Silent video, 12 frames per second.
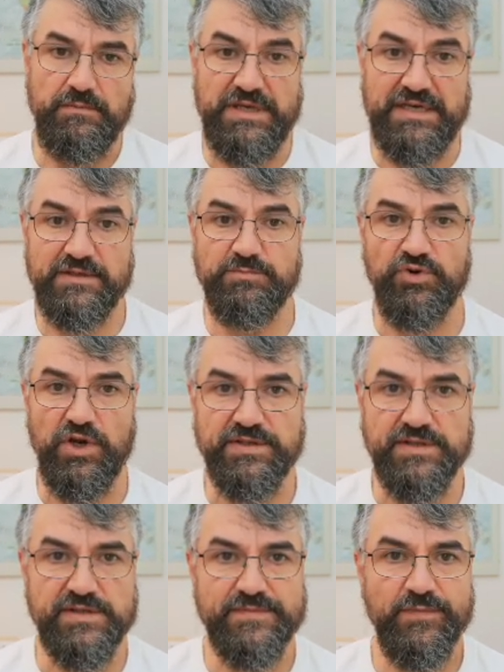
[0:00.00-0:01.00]

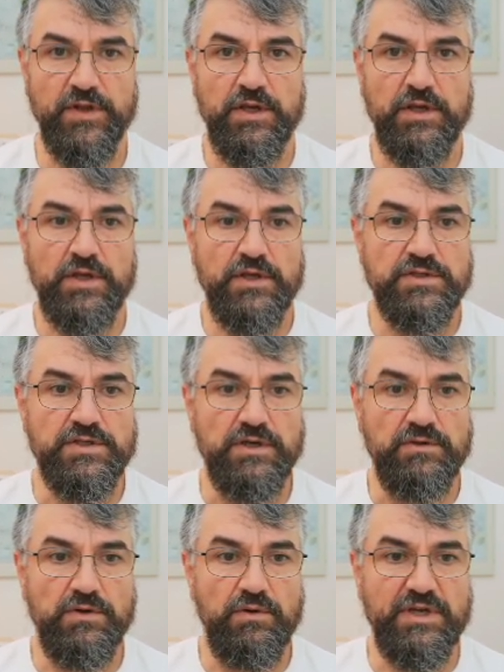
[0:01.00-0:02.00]
process.
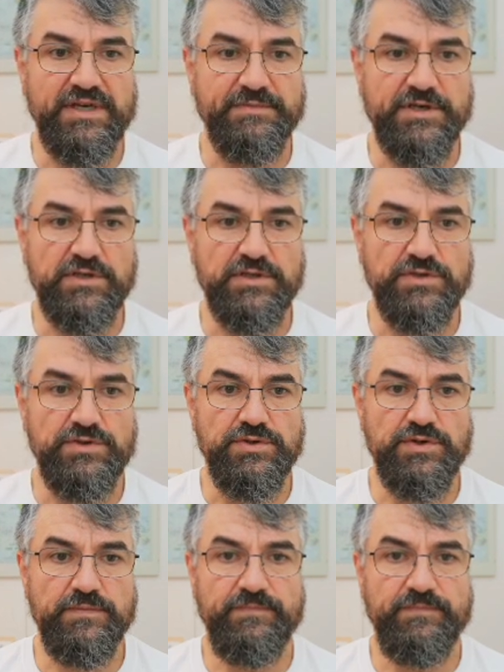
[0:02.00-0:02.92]
So what I'm going to do,